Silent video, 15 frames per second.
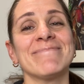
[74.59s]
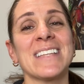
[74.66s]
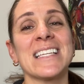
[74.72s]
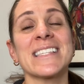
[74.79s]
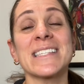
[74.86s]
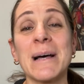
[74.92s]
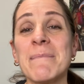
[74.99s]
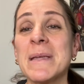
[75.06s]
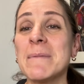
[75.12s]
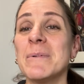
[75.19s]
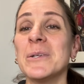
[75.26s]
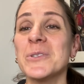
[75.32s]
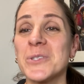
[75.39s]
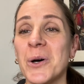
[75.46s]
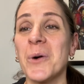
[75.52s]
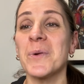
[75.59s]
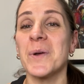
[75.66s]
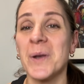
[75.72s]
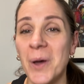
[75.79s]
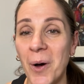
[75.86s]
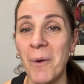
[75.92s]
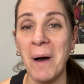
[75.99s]
some people don't
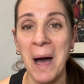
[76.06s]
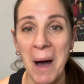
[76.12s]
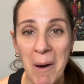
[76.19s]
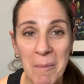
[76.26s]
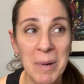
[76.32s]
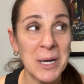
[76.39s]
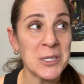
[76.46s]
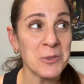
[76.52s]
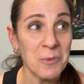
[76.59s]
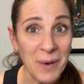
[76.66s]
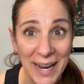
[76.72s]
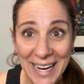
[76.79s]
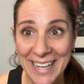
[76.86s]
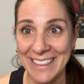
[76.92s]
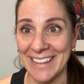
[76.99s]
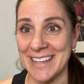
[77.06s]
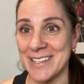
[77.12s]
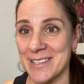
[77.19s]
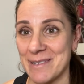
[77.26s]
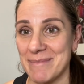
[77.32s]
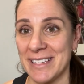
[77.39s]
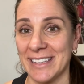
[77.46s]
know how much weight they
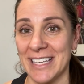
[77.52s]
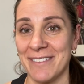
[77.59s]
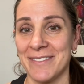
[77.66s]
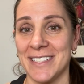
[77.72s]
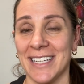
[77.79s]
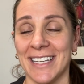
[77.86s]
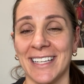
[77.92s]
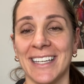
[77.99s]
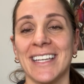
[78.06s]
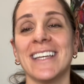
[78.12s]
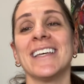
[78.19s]
should be lifting.